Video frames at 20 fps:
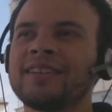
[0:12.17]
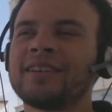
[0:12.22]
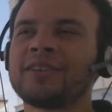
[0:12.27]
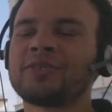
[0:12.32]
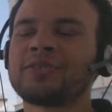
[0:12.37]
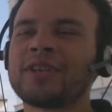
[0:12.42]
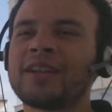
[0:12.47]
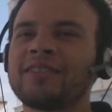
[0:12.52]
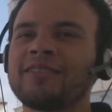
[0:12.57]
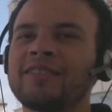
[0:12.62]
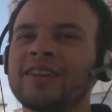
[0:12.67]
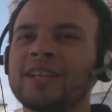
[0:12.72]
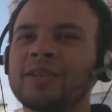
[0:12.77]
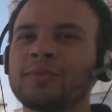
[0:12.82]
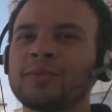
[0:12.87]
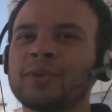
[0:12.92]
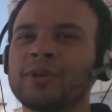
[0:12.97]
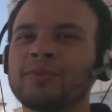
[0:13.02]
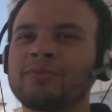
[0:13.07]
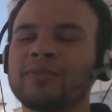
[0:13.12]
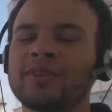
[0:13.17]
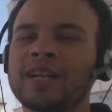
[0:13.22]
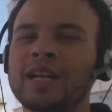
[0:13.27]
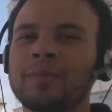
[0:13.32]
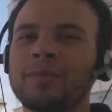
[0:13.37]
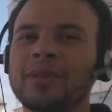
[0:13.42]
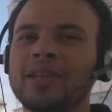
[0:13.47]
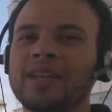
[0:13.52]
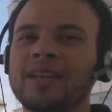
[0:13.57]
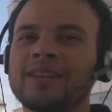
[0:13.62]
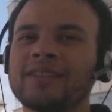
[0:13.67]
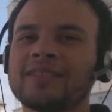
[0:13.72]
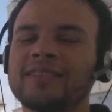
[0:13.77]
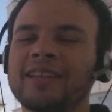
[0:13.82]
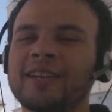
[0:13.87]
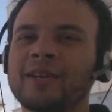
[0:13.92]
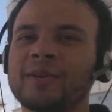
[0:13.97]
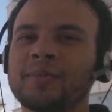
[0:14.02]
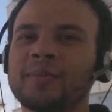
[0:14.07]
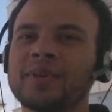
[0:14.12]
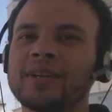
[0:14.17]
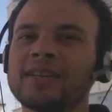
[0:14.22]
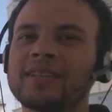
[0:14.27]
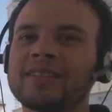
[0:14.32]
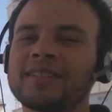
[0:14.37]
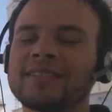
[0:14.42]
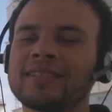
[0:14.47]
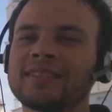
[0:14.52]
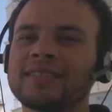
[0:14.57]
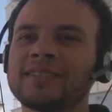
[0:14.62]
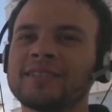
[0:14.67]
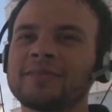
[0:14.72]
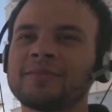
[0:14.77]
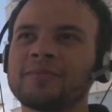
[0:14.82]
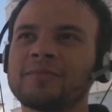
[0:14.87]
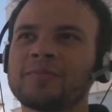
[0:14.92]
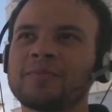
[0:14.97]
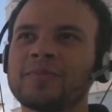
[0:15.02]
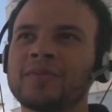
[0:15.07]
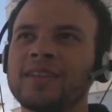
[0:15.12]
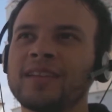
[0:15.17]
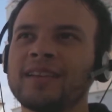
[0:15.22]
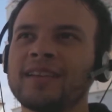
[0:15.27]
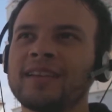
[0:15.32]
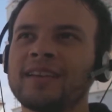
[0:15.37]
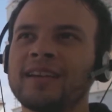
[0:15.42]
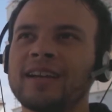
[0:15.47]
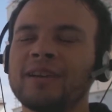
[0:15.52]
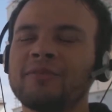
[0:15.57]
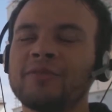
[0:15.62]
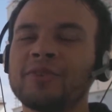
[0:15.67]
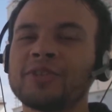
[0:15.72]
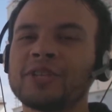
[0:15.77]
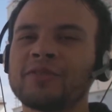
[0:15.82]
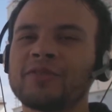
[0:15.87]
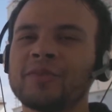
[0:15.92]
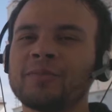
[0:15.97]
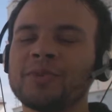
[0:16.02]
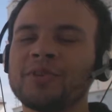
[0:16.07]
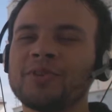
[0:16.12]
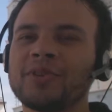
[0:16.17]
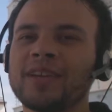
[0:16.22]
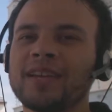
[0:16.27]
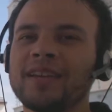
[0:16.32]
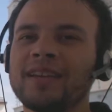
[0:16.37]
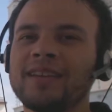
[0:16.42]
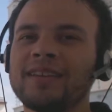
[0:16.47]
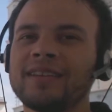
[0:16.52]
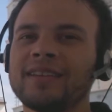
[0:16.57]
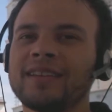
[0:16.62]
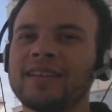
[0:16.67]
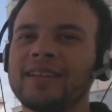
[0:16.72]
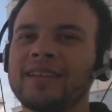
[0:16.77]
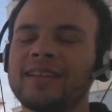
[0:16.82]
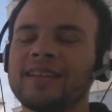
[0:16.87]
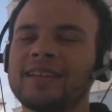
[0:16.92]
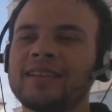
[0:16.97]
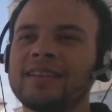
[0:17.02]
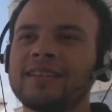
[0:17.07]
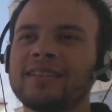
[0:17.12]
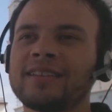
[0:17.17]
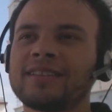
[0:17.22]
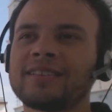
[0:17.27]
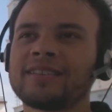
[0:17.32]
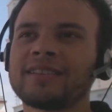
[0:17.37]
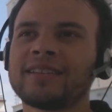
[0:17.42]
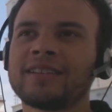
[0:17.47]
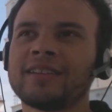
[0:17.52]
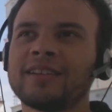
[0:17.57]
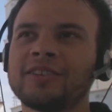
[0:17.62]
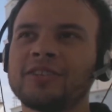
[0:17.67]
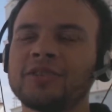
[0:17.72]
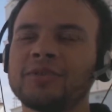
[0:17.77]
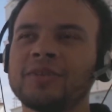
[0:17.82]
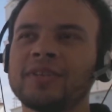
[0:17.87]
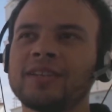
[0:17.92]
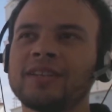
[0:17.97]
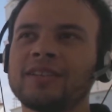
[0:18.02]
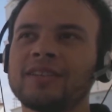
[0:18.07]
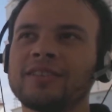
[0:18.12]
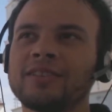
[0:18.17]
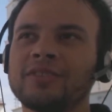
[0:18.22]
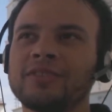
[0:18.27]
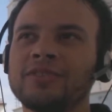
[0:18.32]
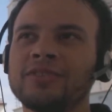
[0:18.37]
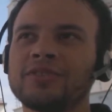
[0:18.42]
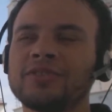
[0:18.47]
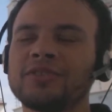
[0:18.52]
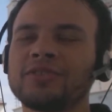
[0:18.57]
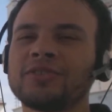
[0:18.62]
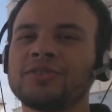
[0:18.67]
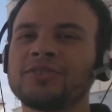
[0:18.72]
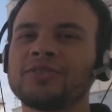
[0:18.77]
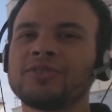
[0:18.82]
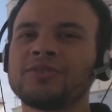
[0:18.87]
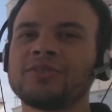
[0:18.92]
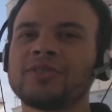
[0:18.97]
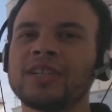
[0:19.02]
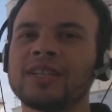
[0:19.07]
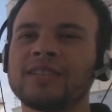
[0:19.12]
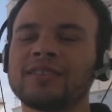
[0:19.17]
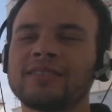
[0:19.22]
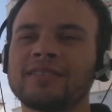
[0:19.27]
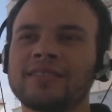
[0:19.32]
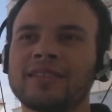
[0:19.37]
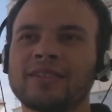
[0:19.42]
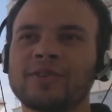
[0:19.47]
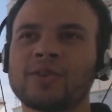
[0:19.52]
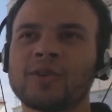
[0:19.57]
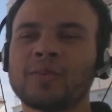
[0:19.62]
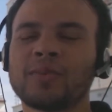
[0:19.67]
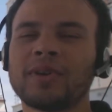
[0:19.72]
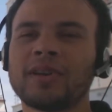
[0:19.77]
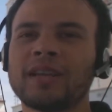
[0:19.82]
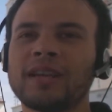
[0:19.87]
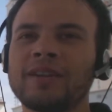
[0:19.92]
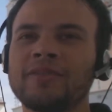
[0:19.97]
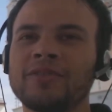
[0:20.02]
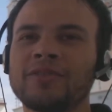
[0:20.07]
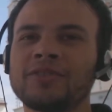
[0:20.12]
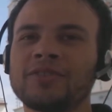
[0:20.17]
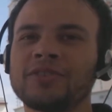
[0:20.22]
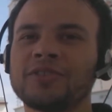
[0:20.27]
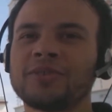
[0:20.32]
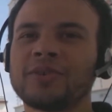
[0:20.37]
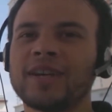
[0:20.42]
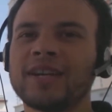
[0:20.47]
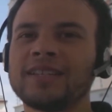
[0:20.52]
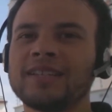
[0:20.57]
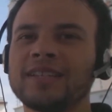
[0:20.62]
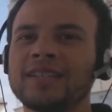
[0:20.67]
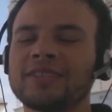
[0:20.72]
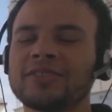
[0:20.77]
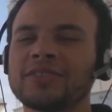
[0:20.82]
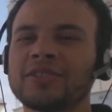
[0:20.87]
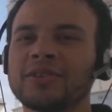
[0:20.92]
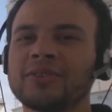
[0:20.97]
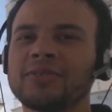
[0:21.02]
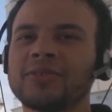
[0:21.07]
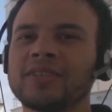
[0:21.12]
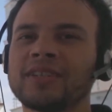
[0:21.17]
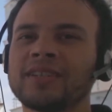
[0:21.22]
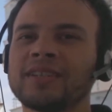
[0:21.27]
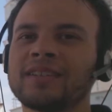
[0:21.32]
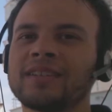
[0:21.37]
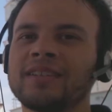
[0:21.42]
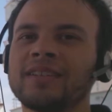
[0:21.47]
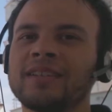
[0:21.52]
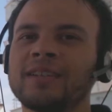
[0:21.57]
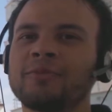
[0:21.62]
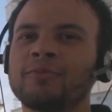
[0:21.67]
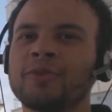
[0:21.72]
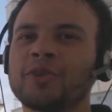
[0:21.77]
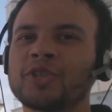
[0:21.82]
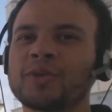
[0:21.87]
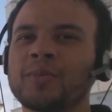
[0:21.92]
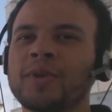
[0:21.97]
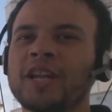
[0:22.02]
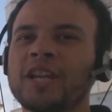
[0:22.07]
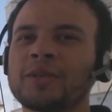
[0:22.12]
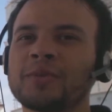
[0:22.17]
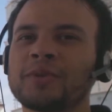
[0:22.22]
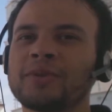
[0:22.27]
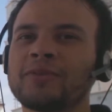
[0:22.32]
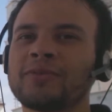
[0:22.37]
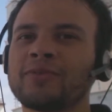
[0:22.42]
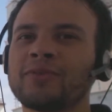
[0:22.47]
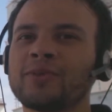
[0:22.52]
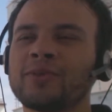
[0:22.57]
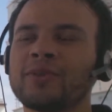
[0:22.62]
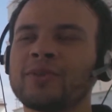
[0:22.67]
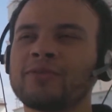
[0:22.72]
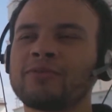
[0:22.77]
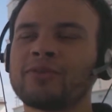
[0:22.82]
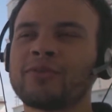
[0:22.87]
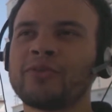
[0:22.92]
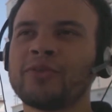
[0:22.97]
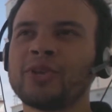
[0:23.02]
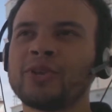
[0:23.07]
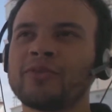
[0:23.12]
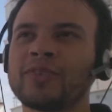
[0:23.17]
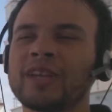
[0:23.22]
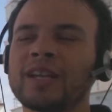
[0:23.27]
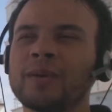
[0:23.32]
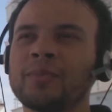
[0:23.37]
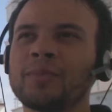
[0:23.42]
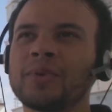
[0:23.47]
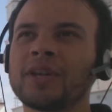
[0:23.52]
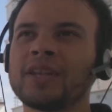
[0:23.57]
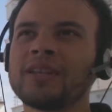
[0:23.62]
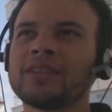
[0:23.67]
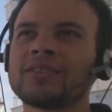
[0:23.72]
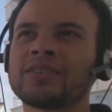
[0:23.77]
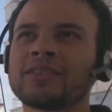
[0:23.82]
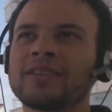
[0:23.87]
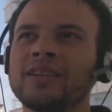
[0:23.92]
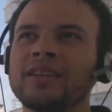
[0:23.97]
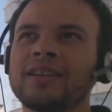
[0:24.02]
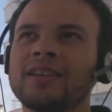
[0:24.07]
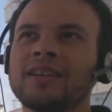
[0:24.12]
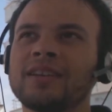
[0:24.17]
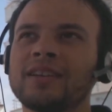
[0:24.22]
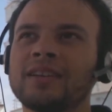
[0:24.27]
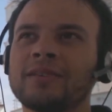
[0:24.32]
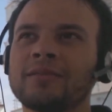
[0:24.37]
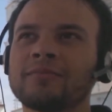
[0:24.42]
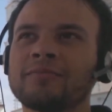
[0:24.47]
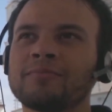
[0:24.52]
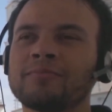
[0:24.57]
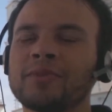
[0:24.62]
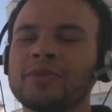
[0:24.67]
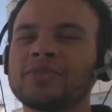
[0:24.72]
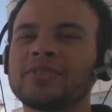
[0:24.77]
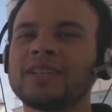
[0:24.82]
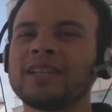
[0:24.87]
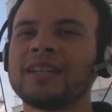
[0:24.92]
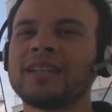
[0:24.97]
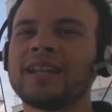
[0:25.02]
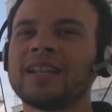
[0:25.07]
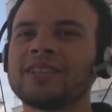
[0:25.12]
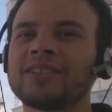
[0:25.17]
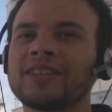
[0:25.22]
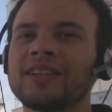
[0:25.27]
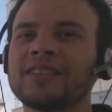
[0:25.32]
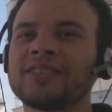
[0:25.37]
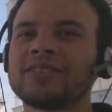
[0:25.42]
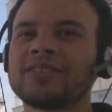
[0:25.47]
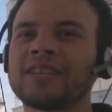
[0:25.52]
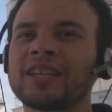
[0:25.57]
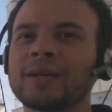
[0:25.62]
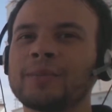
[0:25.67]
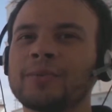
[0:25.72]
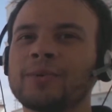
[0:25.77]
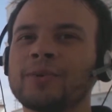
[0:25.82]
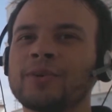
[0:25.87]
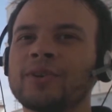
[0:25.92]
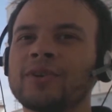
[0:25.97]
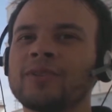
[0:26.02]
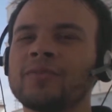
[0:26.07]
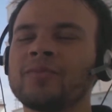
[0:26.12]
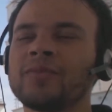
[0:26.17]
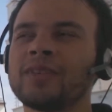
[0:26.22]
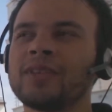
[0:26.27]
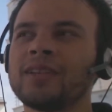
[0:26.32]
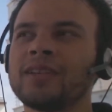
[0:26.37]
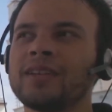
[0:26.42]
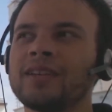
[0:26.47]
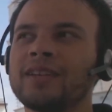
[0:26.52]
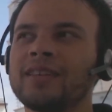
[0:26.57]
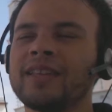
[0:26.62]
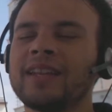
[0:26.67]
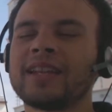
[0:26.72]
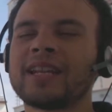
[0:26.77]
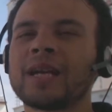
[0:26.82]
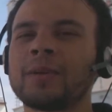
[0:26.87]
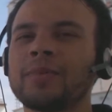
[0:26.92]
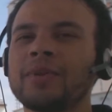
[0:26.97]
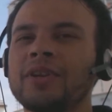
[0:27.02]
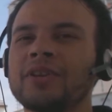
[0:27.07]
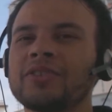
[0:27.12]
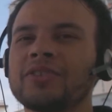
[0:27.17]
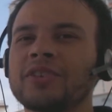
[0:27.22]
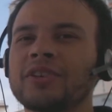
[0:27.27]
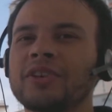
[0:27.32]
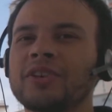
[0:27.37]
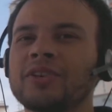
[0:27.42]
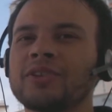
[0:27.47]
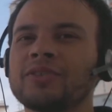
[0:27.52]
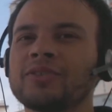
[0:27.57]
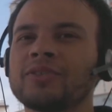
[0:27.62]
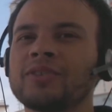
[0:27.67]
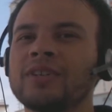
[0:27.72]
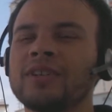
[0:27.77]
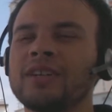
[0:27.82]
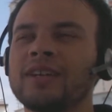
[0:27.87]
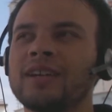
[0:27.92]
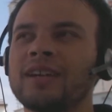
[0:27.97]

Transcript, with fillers: uh, traveling around the world for a couple of years now, but um, I'm originally from the UK and uh, doing used to do in, in corporate life, used to do IT consulting, project management for, for a few different companies, um, mostly in London and Singapore, and then a couple of years ago